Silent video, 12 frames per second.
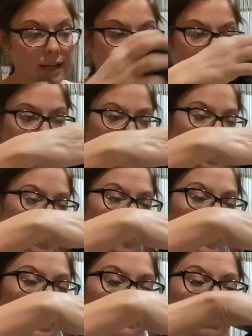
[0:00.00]
I'm just gonna go
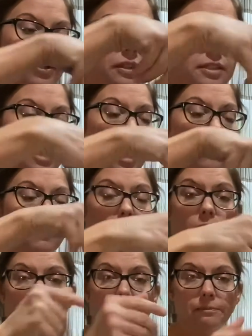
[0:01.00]
ahead and put the top
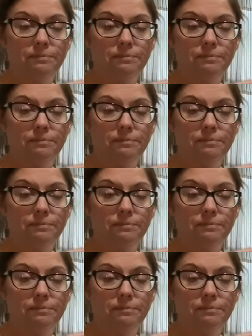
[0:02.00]
on it.